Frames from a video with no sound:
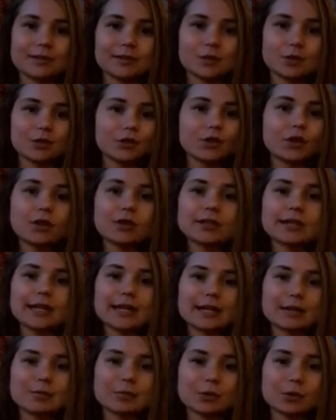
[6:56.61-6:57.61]
You're not
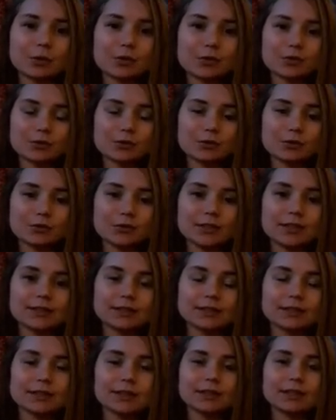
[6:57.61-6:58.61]
able to feel